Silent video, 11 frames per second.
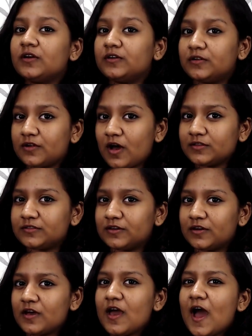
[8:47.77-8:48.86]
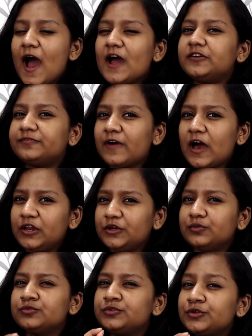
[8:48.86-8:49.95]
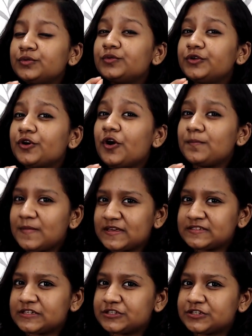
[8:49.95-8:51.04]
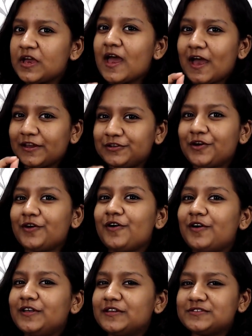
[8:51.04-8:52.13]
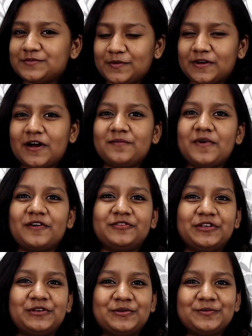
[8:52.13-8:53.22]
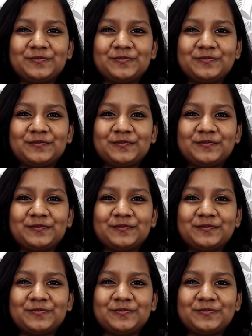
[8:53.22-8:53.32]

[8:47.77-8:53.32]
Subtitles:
Rather, add value through your message and your audience will come after you.